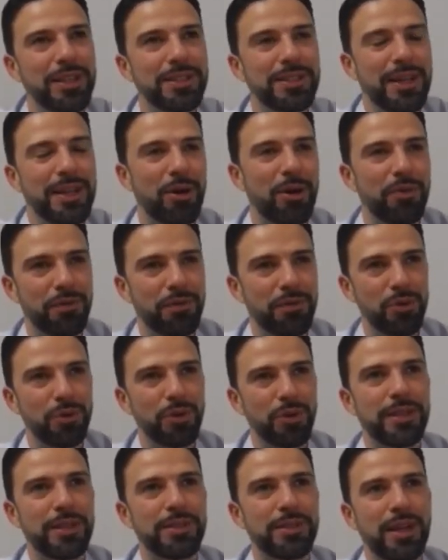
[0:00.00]
That's our
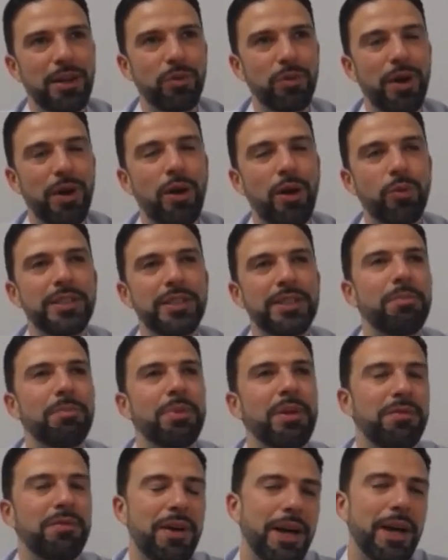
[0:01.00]
view. That's how we
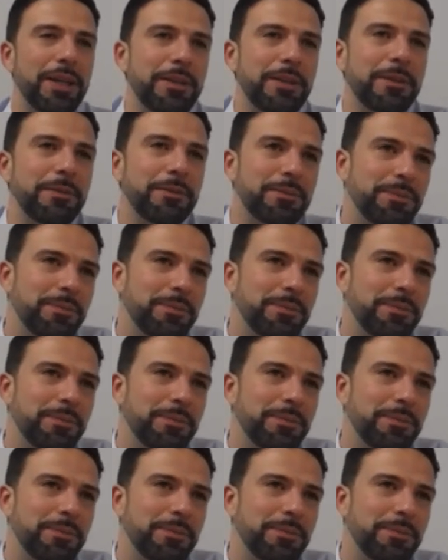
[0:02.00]
simplify it.